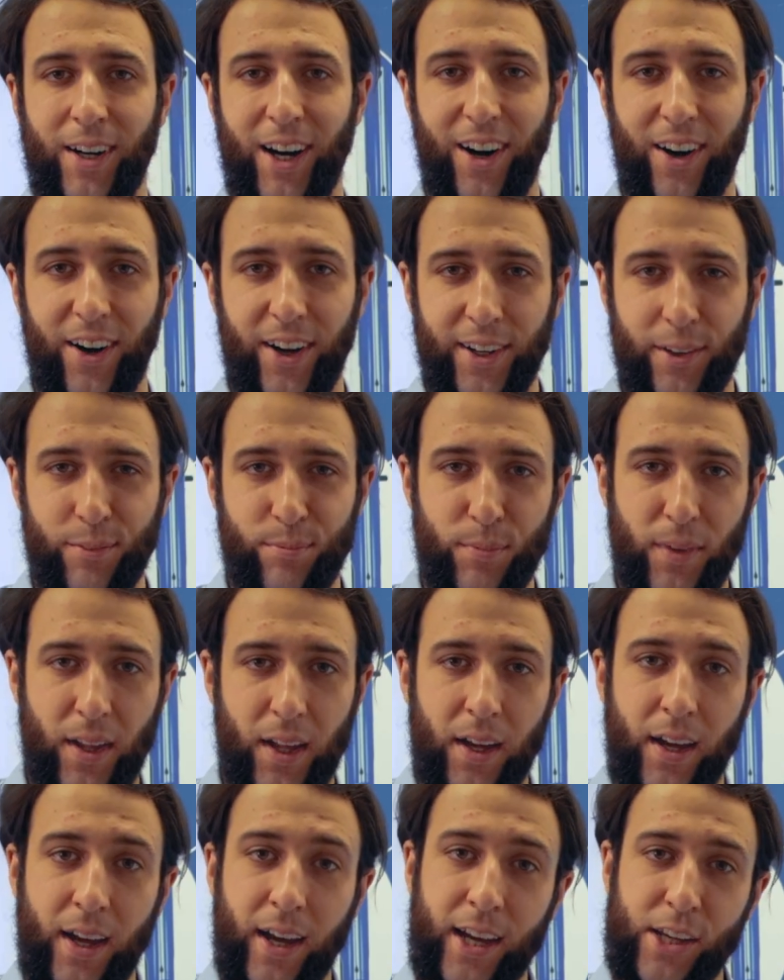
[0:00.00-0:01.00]
Hi,
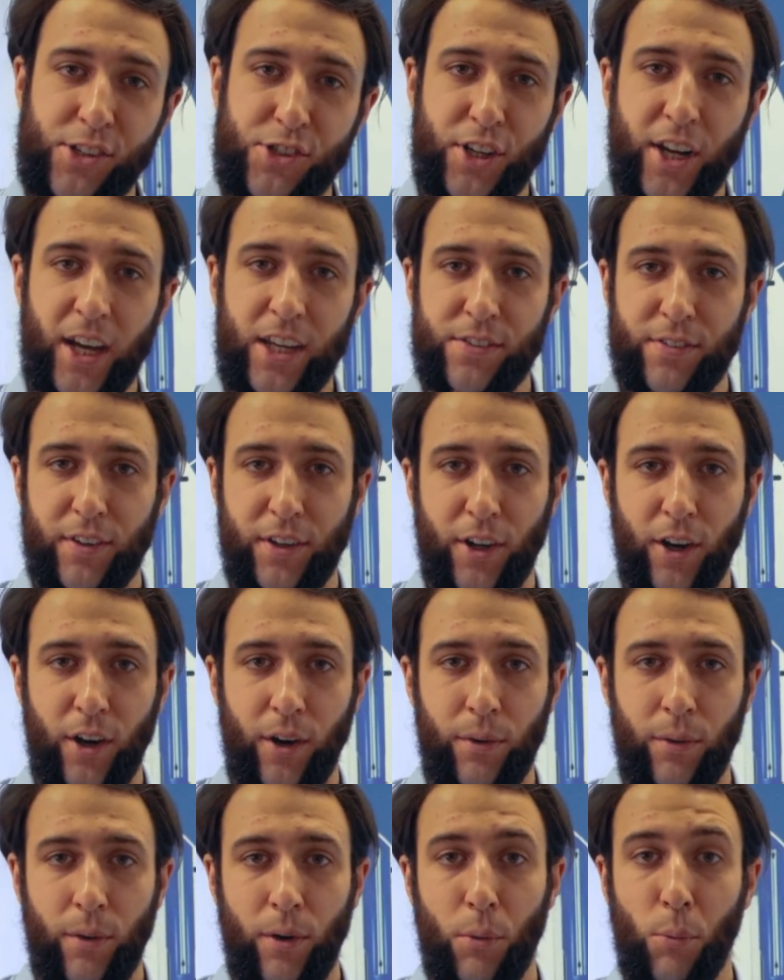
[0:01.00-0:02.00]
in today's
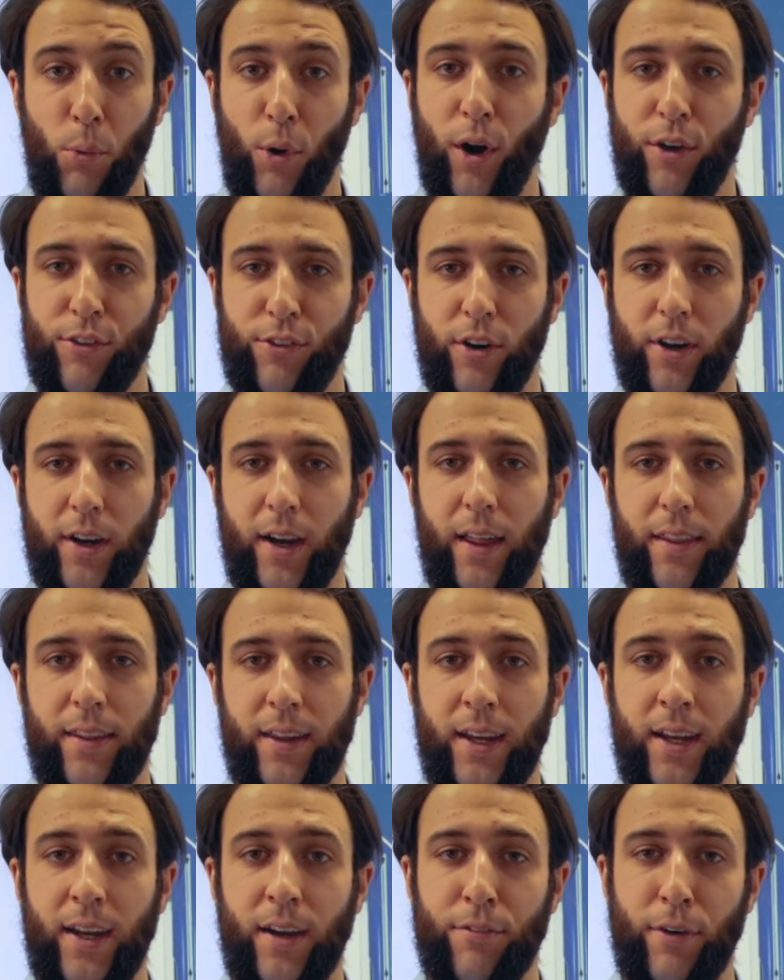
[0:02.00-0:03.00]
video we're going to look at
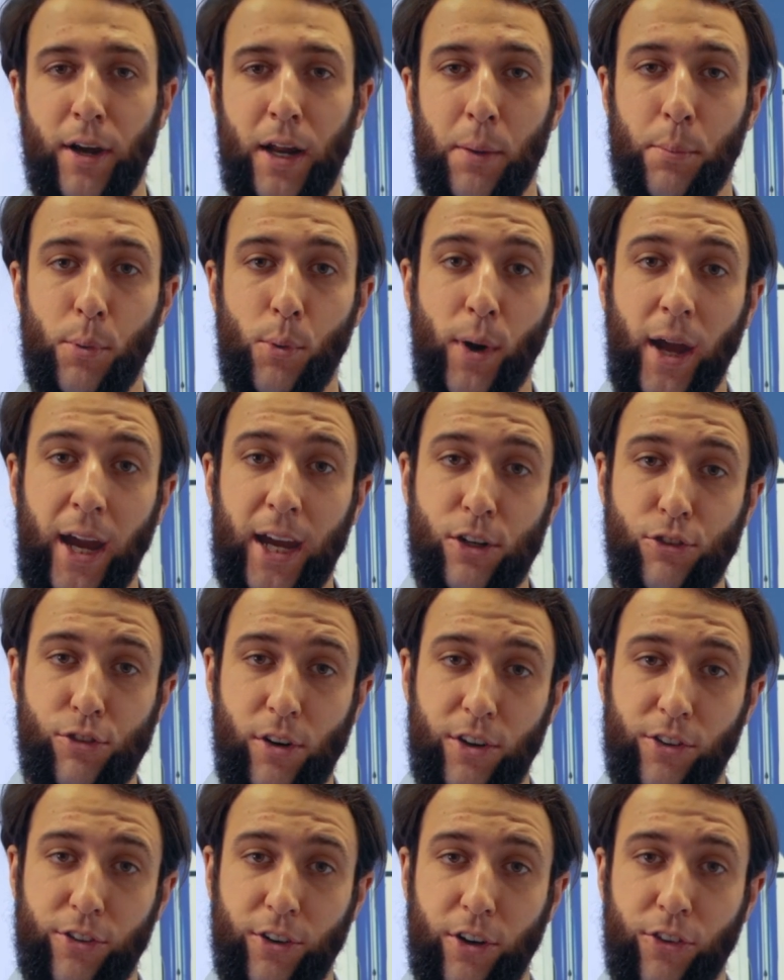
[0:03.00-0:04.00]
the available gauge
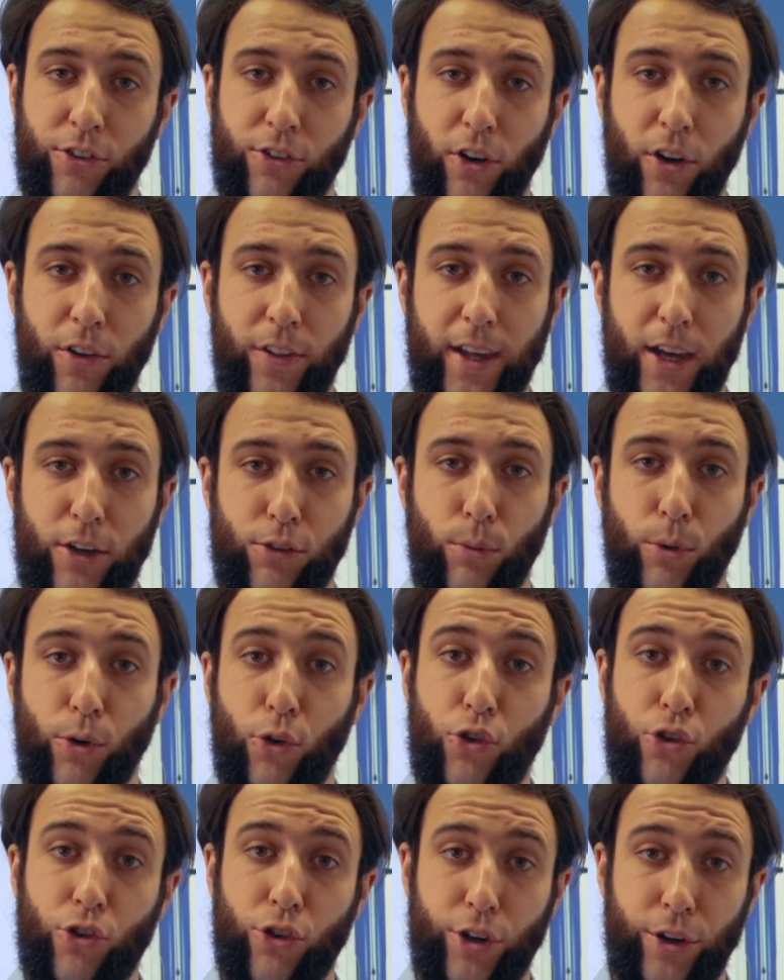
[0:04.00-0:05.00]
ranges on the
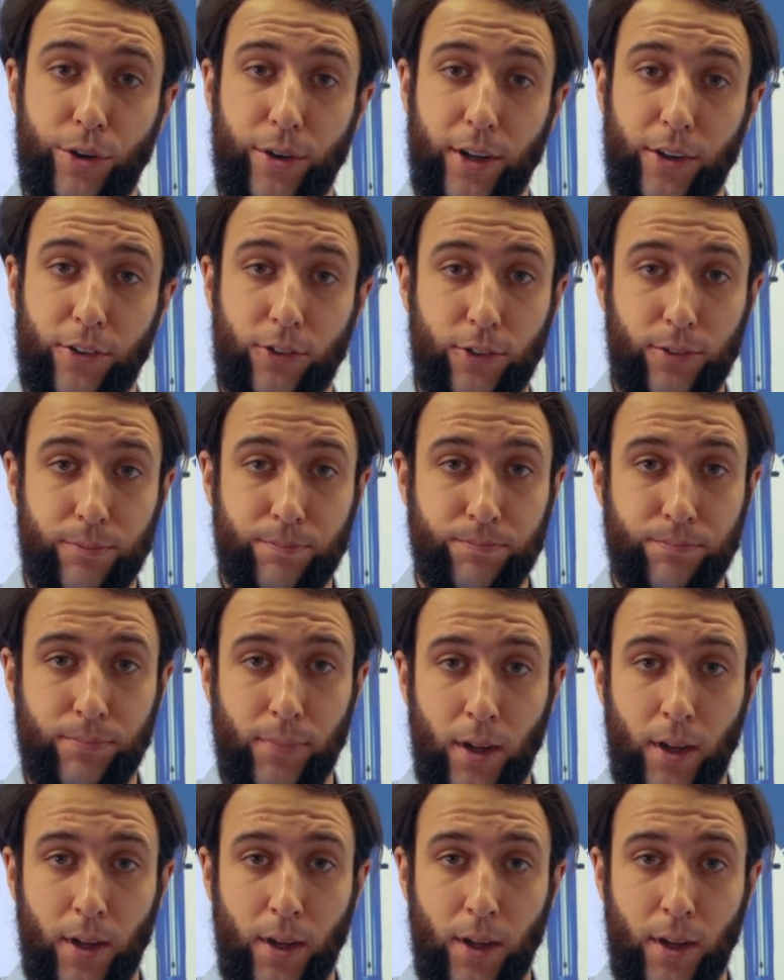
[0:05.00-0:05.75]
S-100 units.